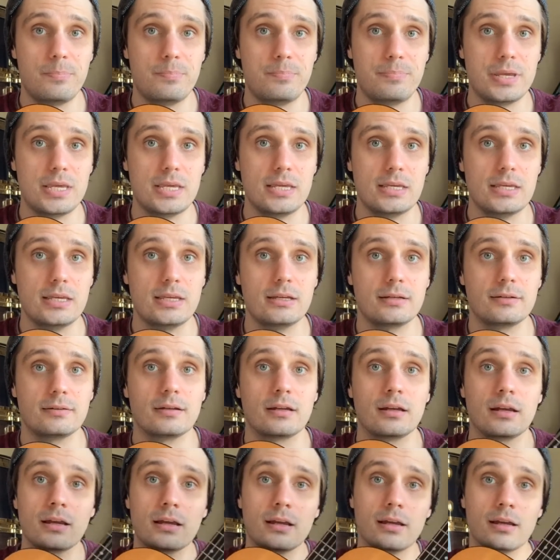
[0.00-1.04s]
B,
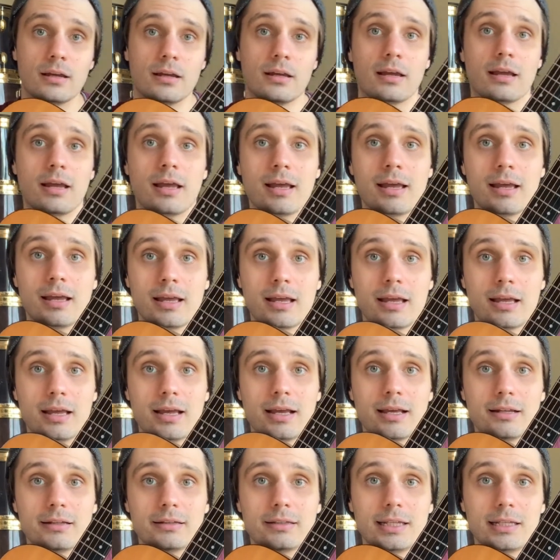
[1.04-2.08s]

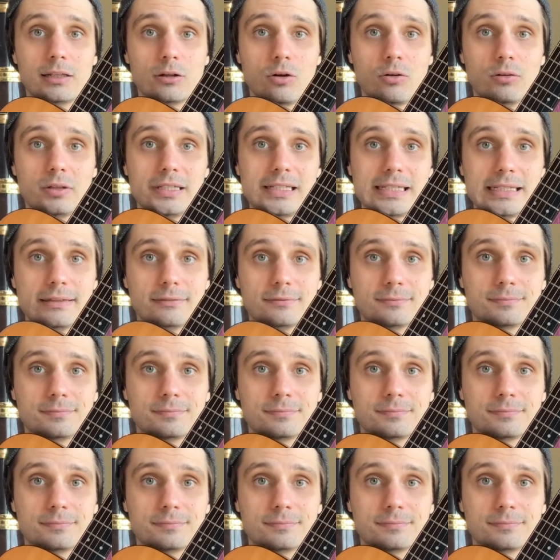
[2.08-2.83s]
and little old E.